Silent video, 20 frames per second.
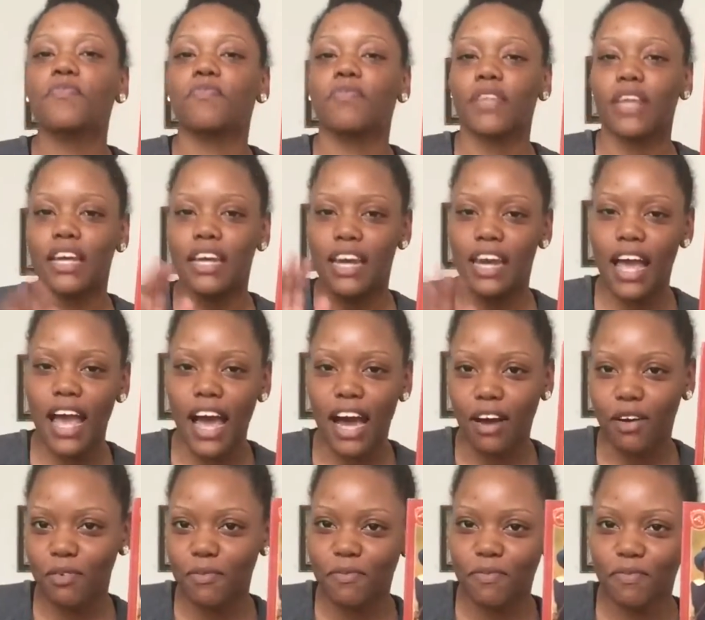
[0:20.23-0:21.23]
Now,
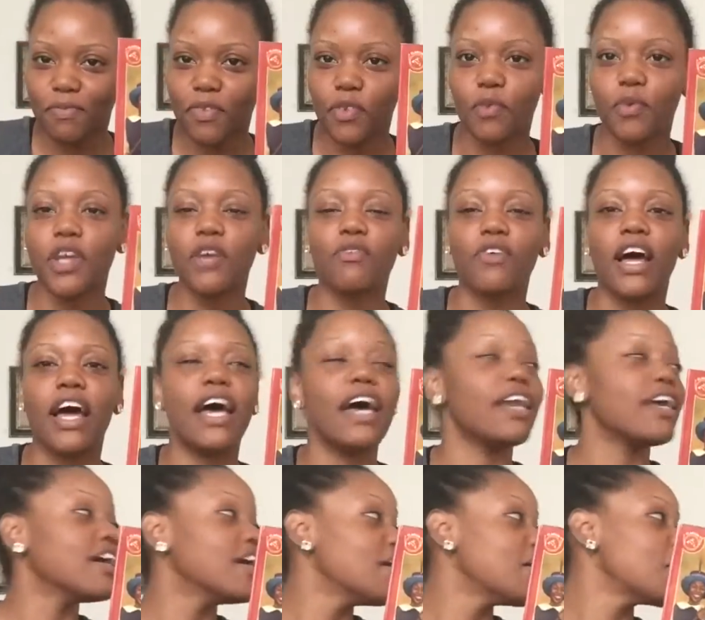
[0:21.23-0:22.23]
we
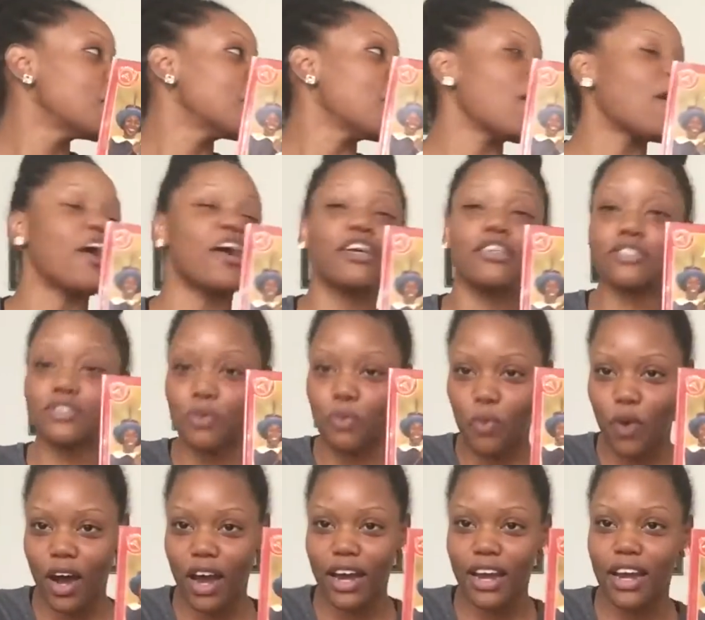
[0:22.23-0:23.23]
read part
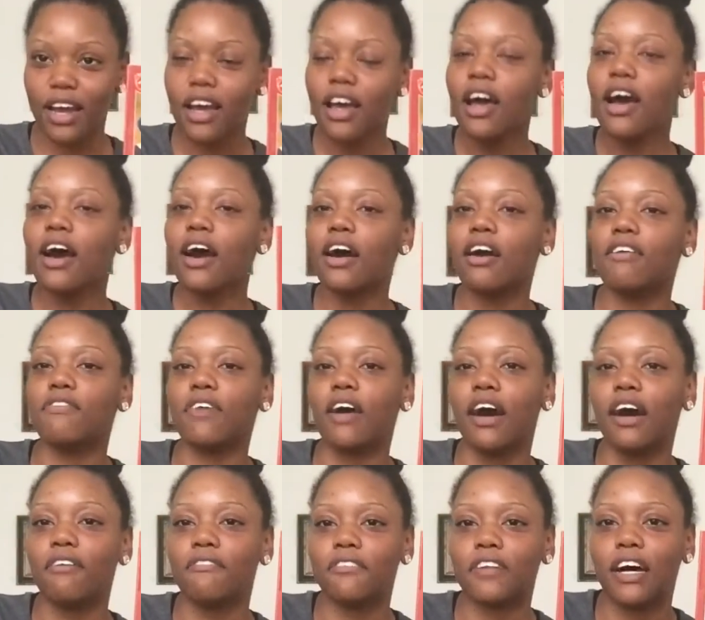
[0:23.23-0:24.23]
1 of
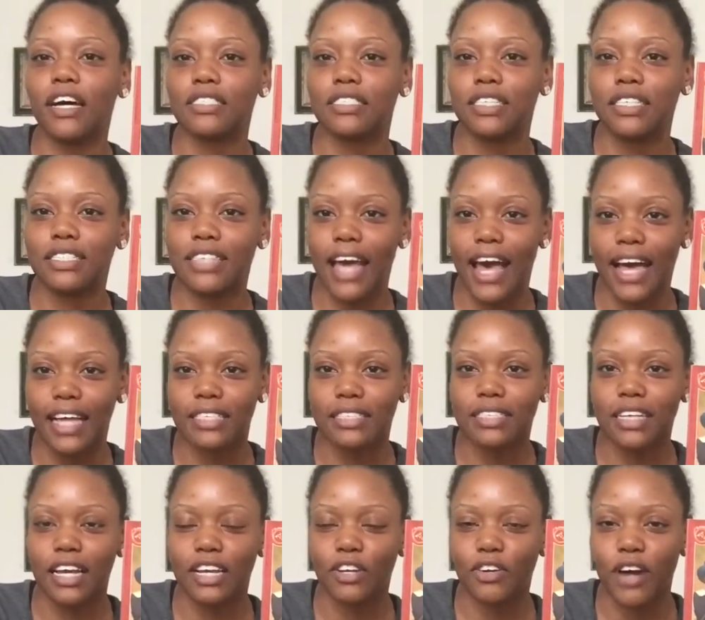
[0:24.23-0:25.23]
Aunt Flossie's Hats
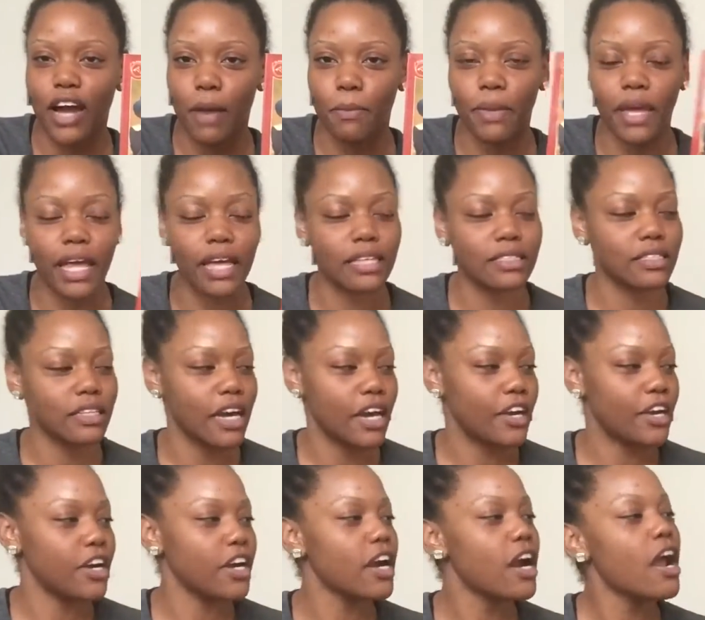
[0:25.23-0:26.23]
and Crab Cakes
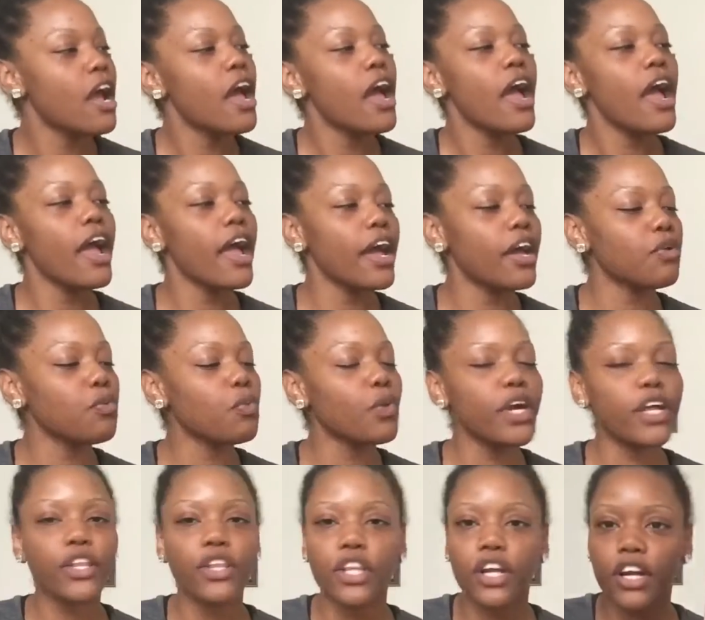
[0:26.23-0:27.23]
later, and
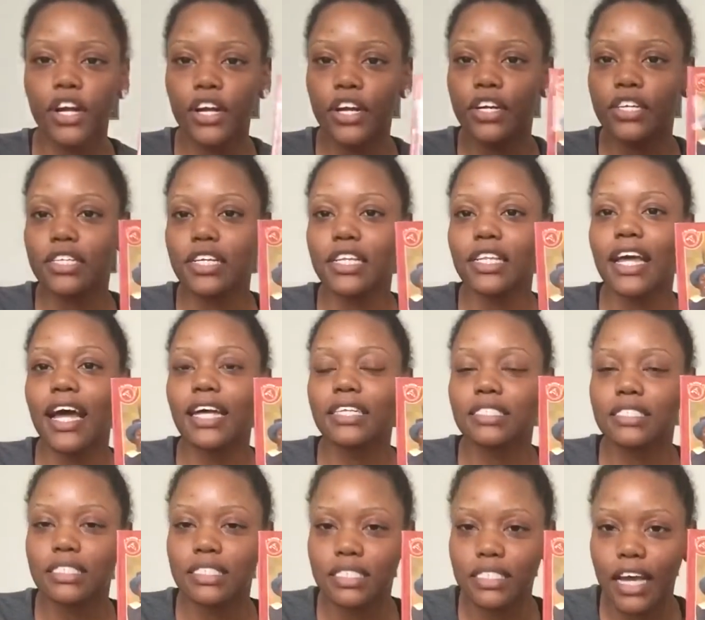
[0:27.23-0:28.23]
we learned that
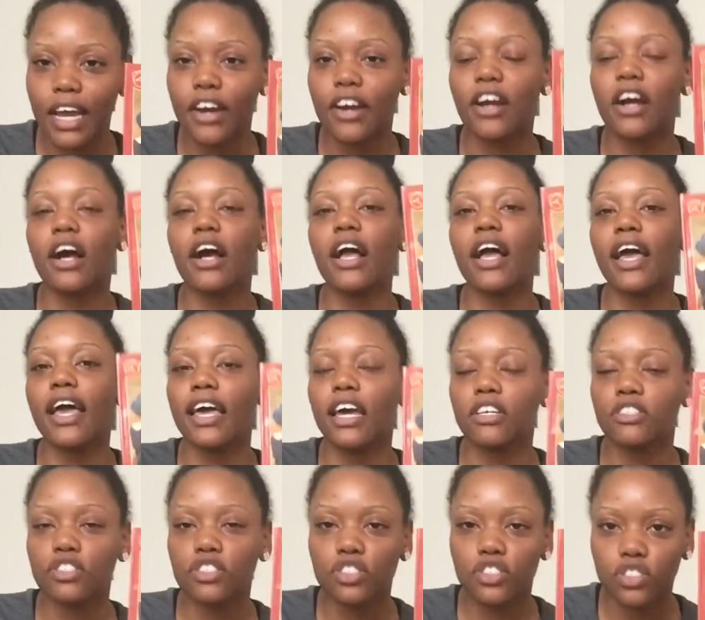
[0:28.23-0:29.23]
Sarah
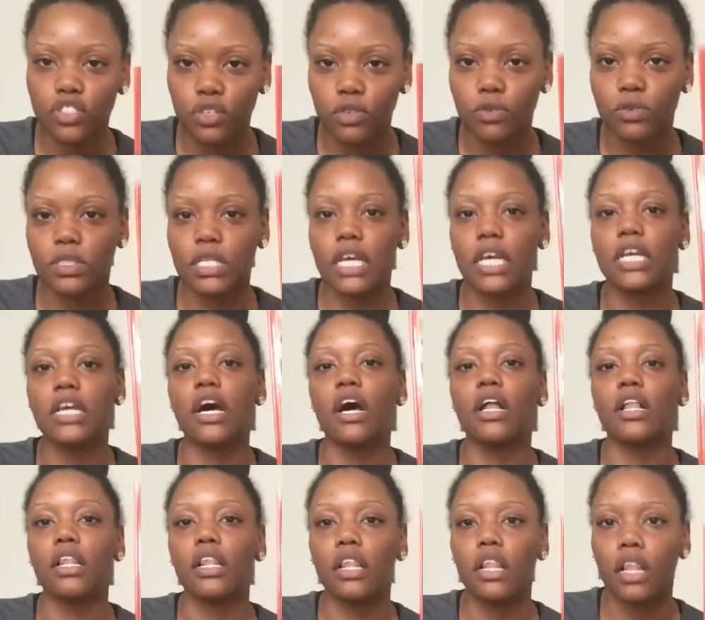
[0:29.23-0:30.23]
and Susan
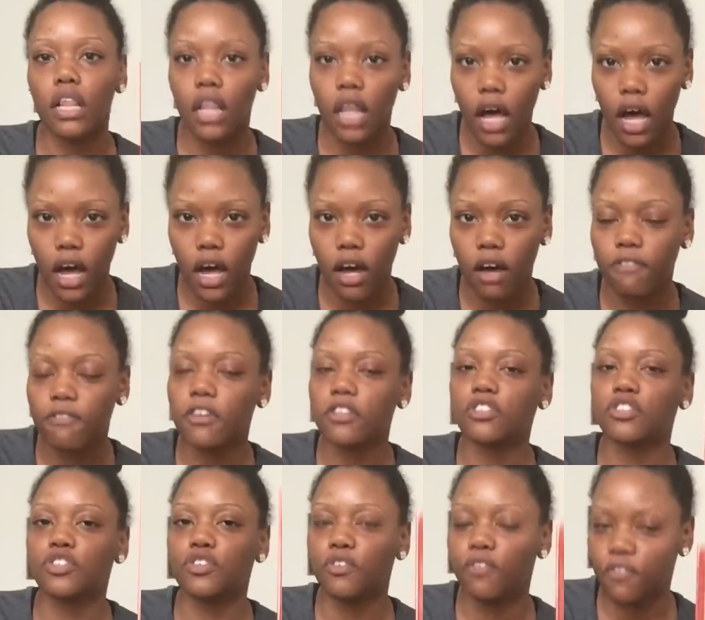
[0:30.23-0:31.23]
love
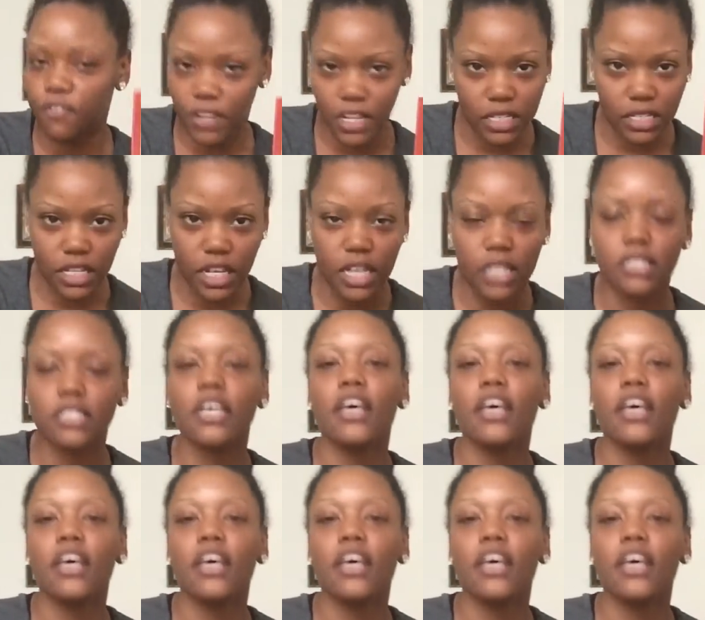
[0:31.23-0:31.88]
to visit